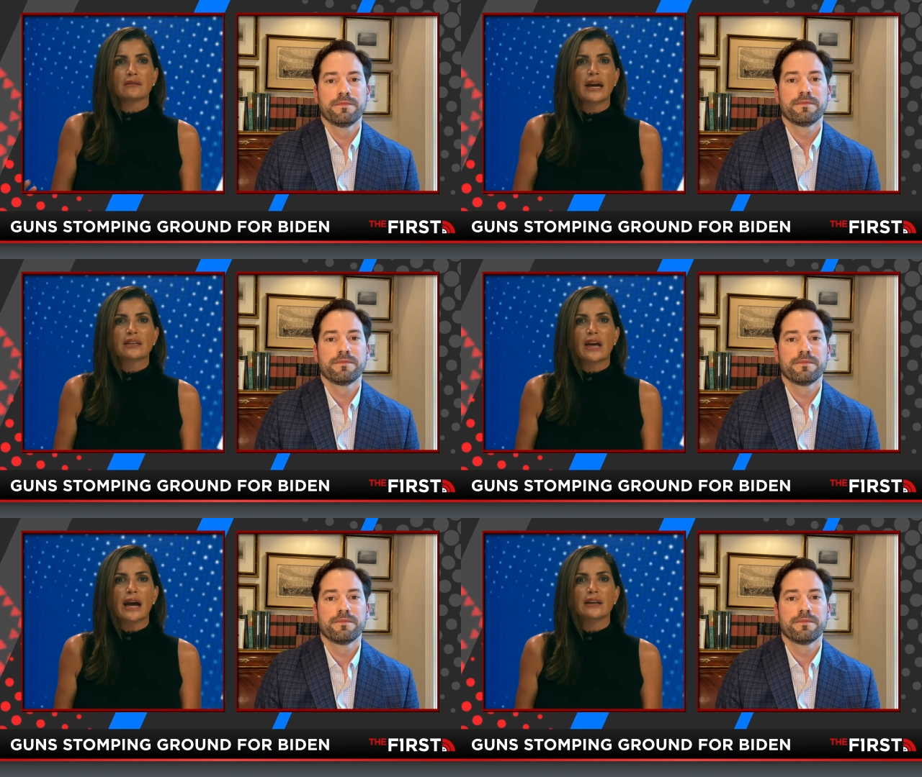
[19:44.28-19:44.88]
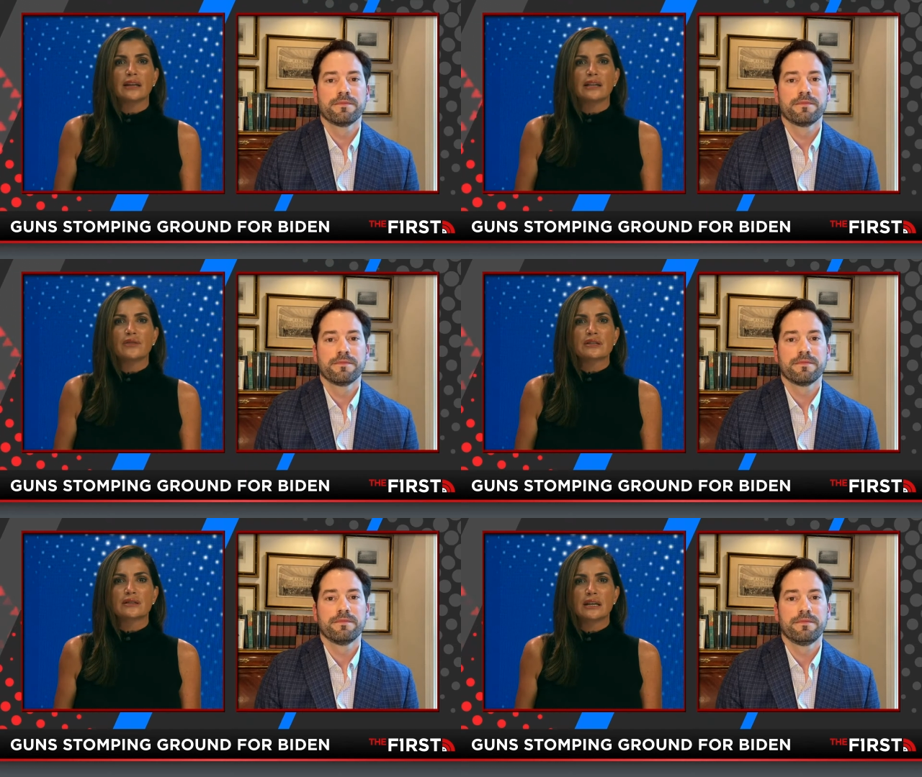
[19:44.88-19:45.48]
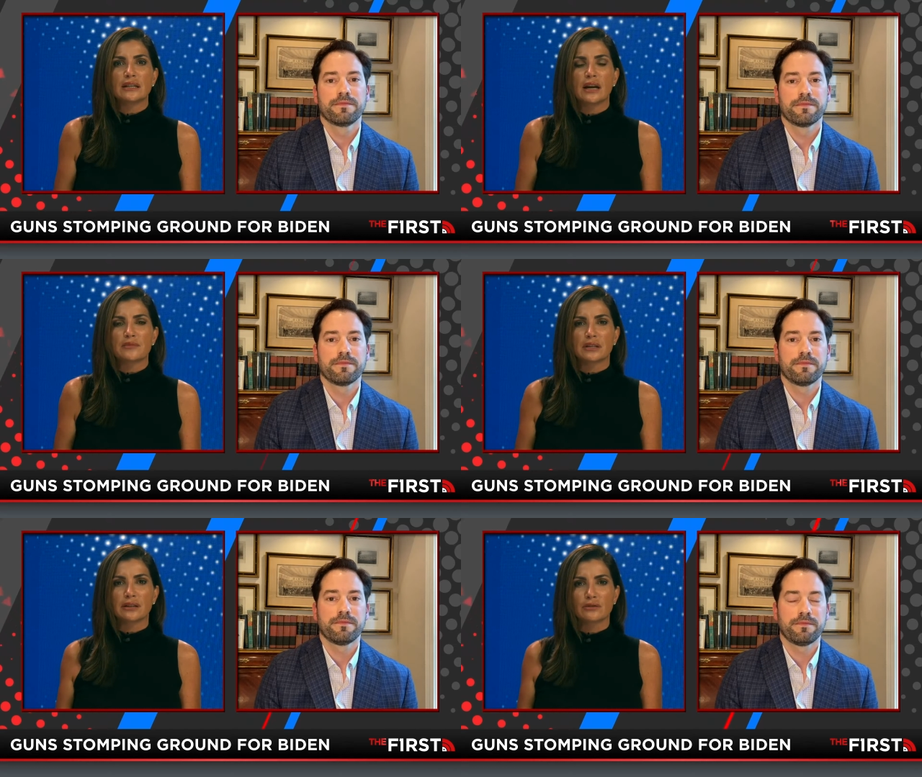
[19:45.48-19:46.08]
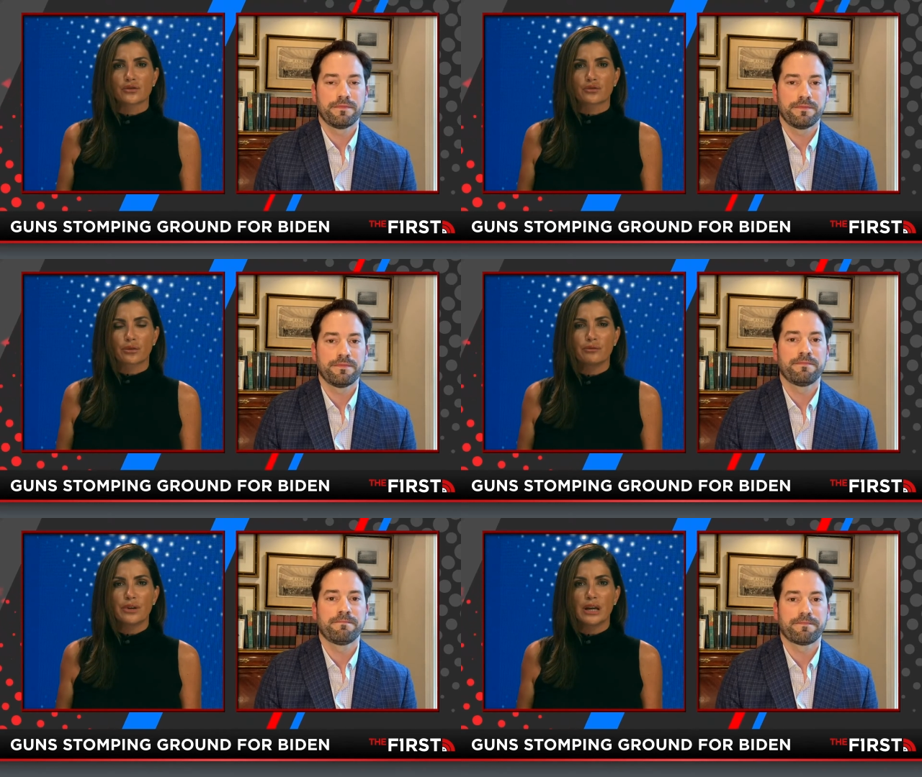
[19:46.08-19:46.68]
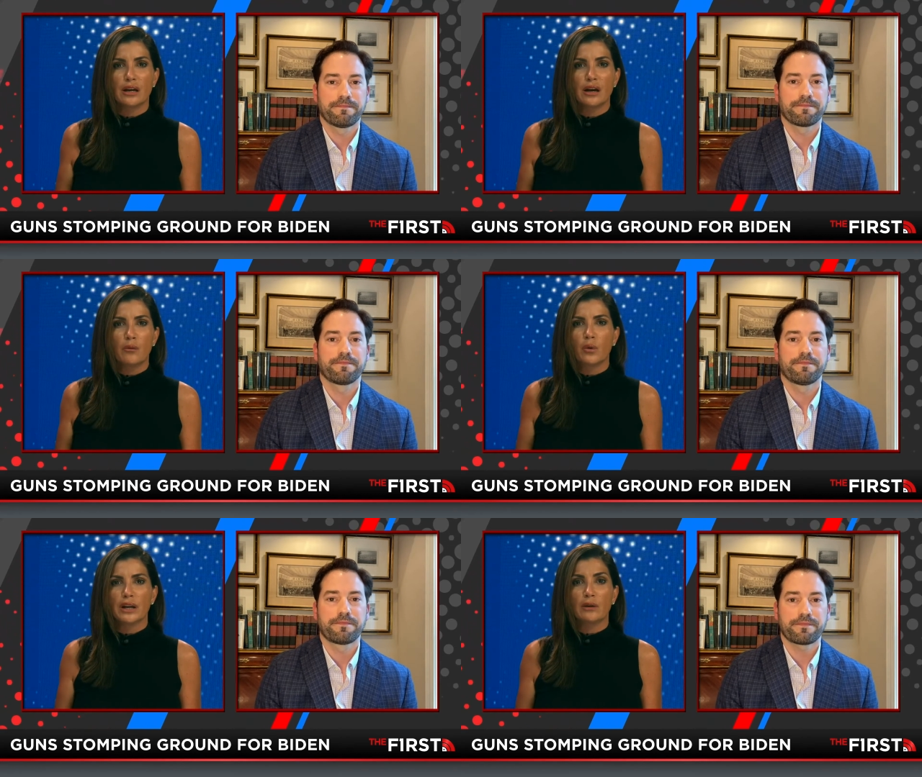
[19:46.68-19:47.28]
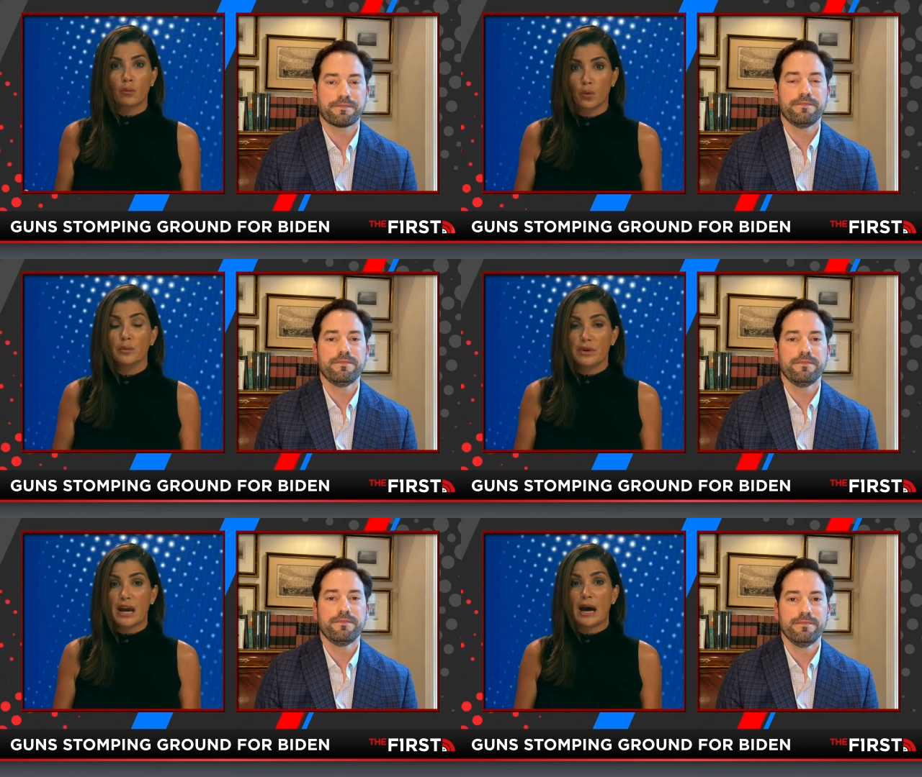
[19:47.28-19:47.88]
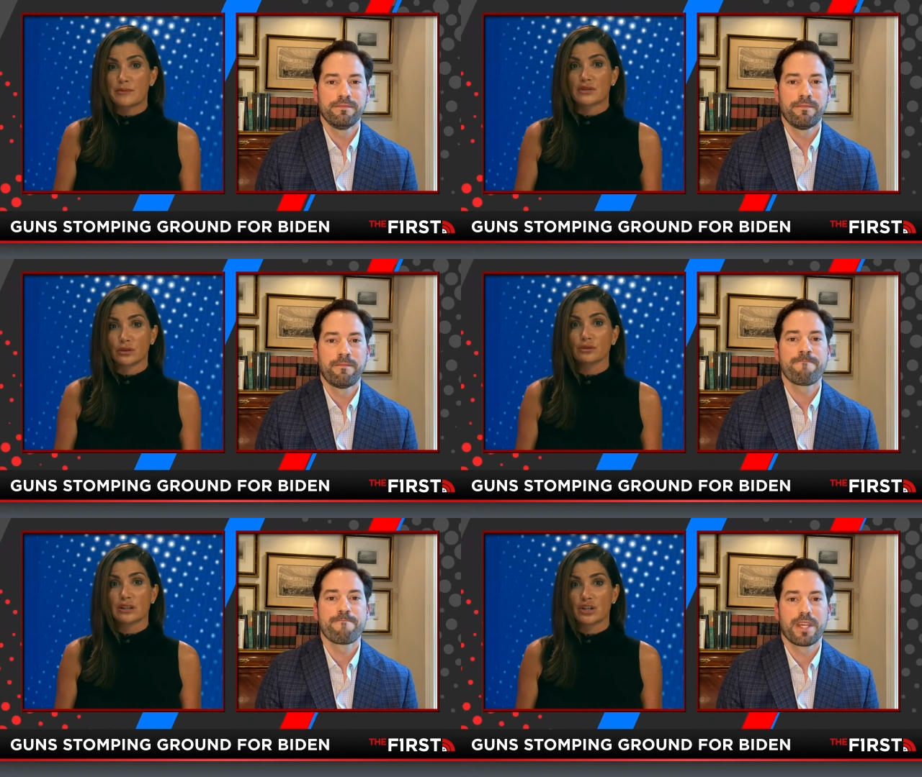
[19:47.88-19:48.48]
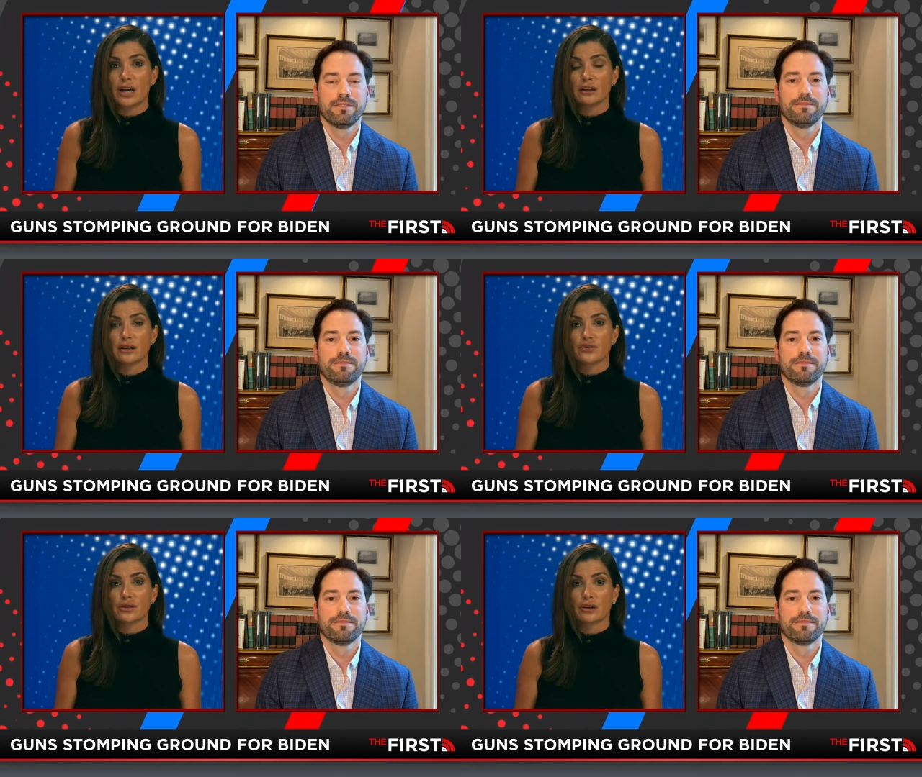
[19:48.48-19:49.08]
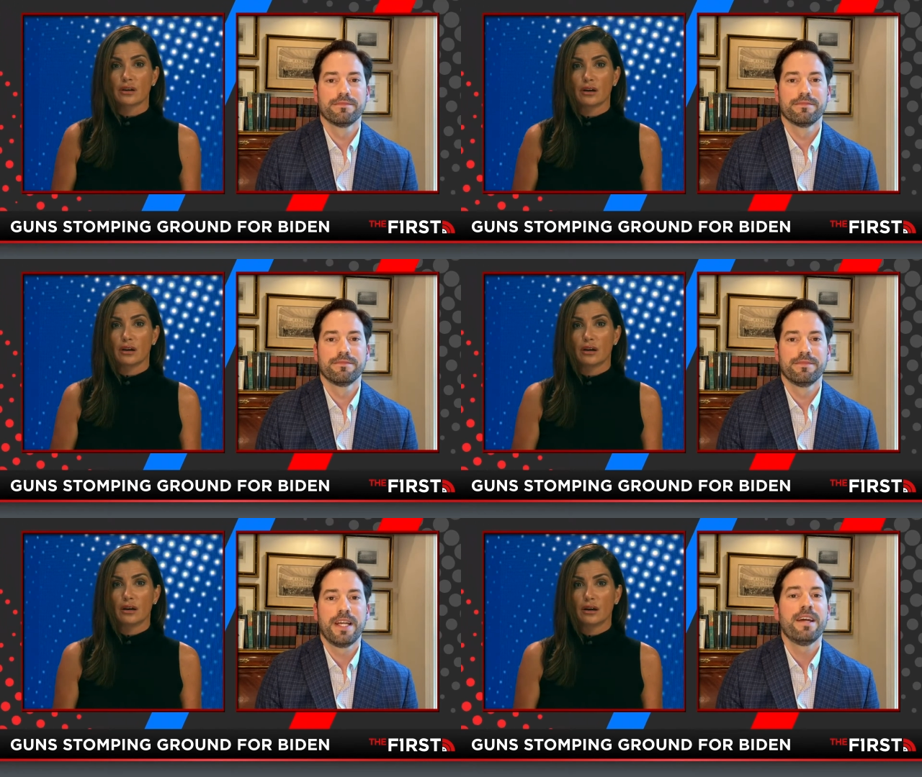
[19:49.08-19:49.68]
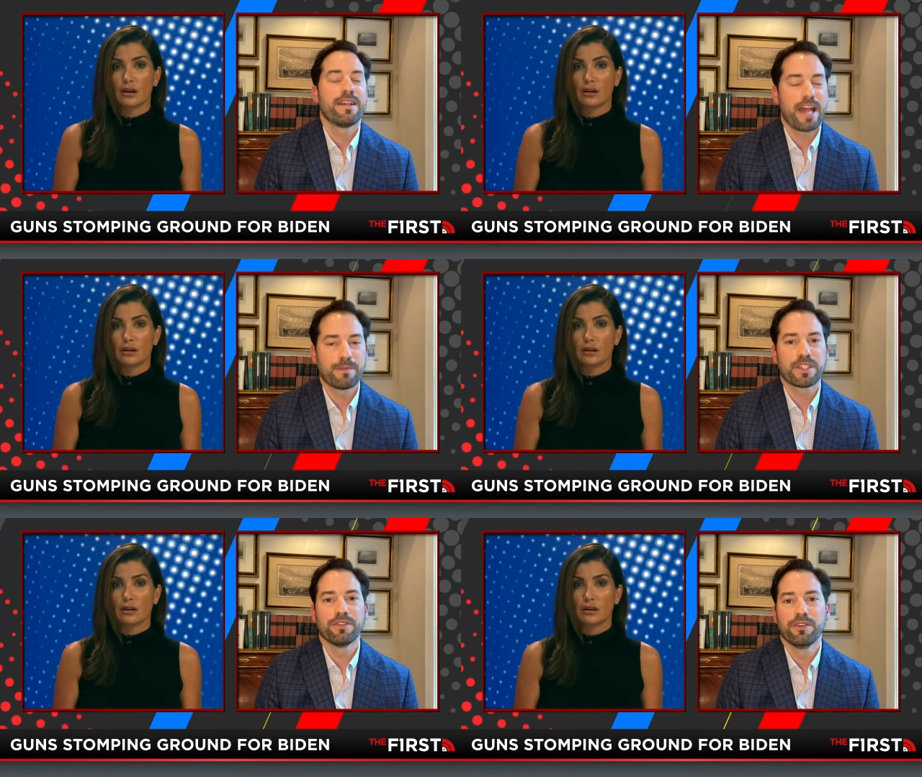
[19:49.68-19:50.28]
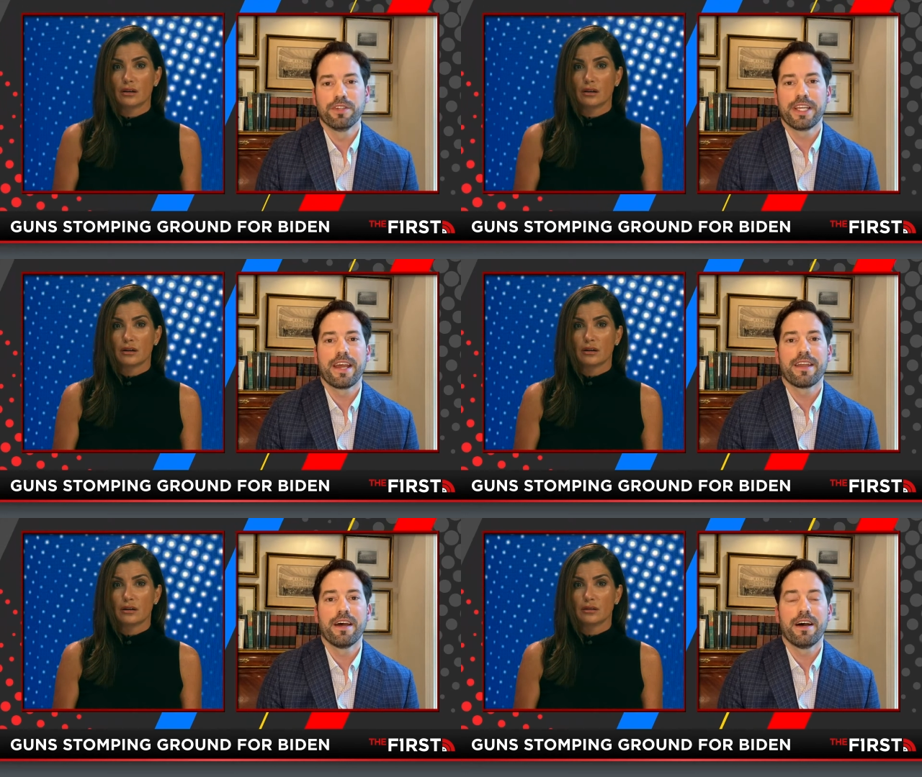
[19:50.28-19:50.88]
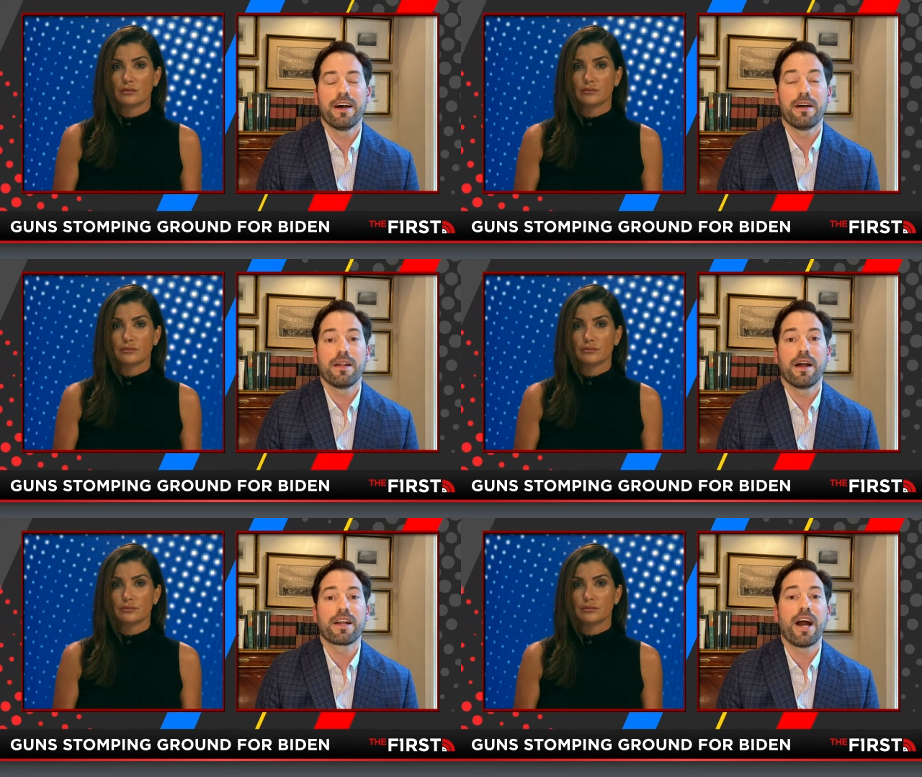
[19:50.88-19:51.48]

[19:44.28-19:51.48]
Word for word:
Speaker 1: like that, even standing up to legal scrutiny when it would be absolutely challenged.
Speaker 2: Absolutely. And uh, a, a,